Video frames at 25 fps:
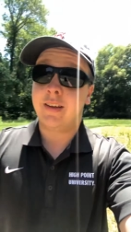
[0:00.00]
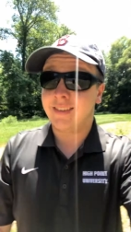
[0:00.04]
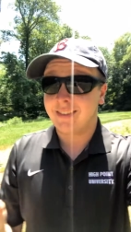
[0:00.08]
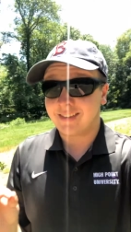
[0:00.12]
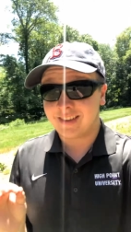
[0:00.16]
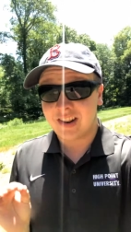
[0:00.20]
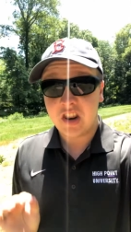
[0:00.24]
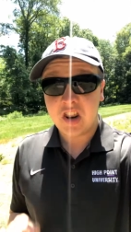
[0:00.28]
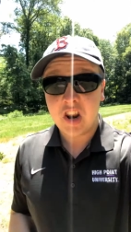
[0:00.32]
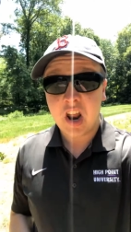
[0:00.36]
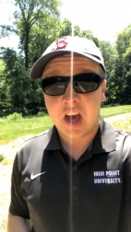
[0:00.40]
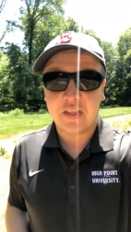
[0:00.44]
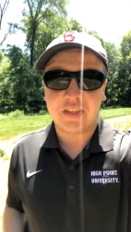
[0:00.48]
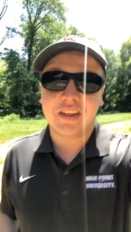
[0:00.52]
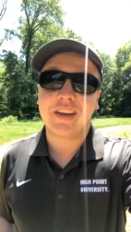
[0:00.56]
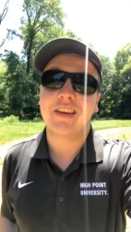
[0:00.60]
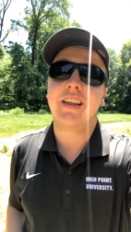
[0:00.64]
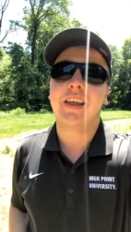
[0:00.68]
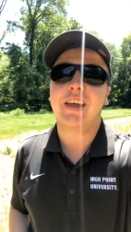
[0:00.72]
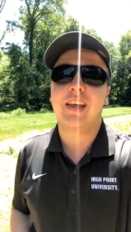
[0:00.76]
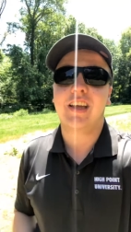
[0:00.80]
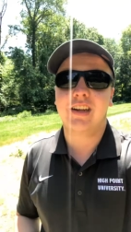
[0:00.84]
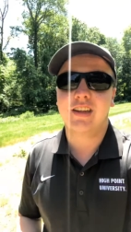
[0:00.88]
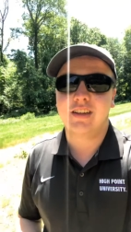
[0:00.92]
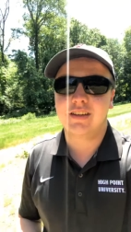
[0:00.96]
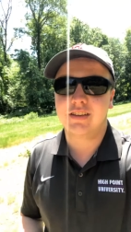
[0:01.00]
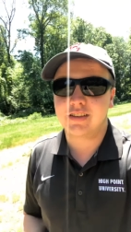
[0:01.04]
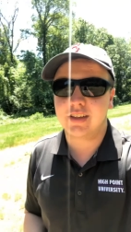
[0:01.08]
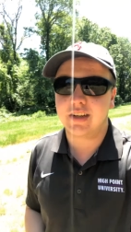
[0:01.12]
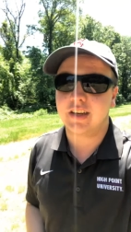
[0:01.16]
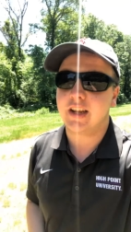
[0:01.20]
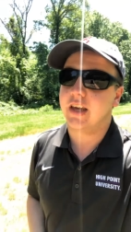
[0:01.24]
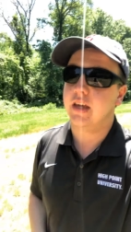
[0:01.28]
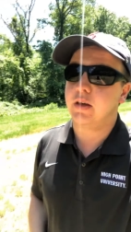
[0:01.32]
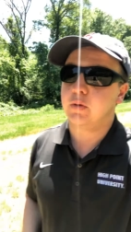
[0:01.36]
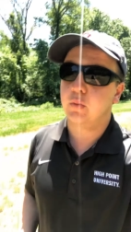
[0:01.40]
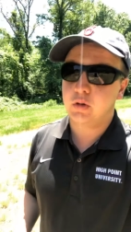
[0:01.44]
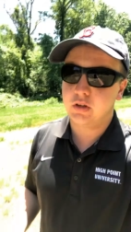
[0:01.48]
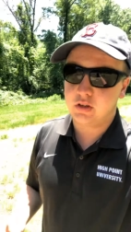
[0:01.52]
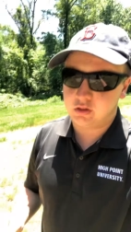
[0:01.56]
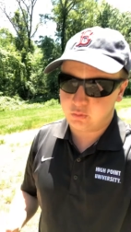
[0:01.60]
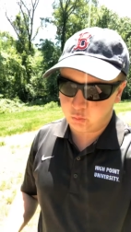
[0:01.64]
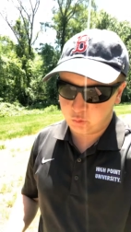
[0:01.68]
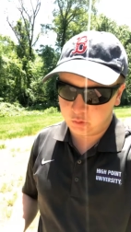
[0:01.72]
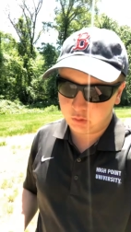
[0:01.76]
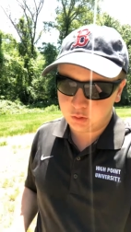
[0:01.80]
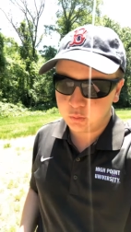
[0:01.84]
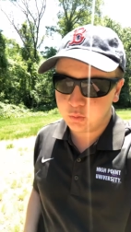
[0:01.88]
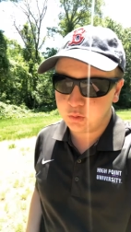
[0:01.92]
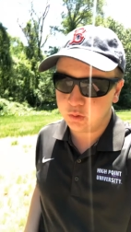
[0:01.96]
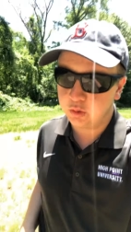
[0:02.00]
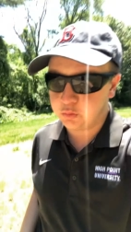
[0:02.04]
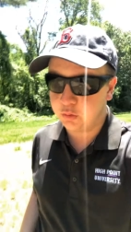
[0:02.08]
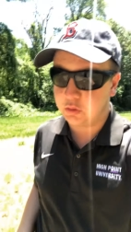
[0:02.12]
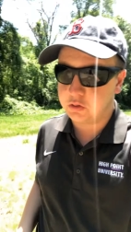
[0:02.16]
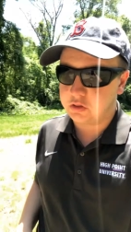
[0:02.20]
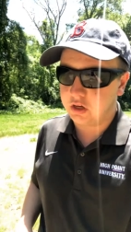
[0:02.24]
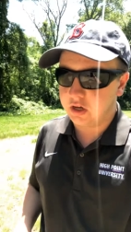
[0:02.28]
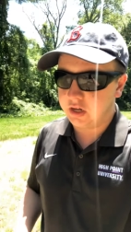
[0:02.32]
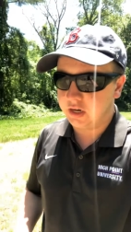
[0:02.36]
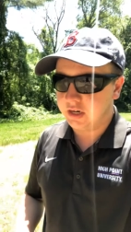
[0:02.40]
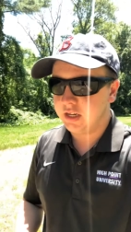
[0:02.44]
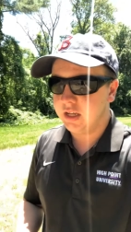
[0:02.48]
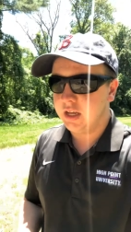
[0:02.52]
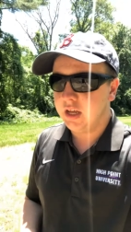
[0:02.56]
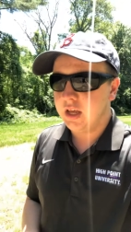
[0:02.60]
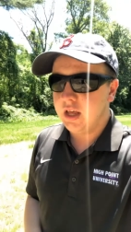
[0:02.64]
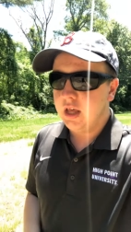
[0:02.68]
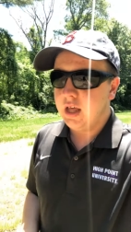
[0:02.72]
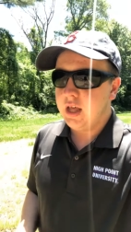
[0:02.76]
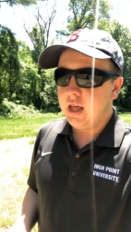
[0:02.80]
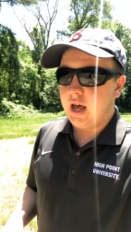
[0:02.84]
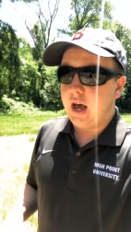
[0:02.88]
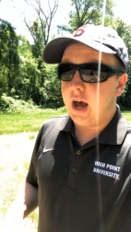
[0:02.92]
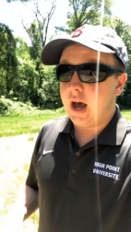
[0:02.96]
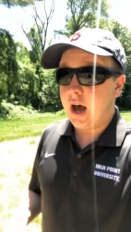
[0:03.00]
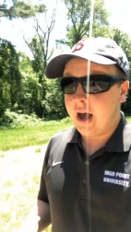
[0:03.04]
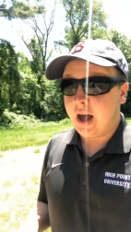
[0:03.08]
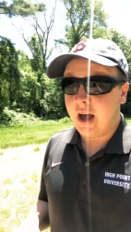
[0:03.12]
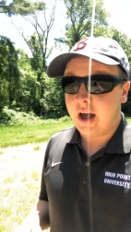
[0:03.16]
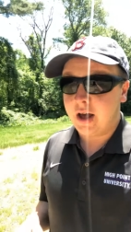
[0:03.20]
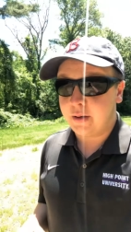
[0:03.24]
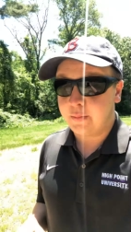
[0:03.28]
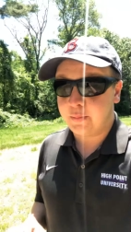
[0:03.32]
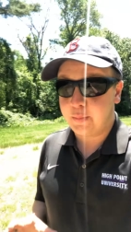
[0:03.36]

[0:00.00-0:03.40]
is nothing like it is today, which which was good. Uh,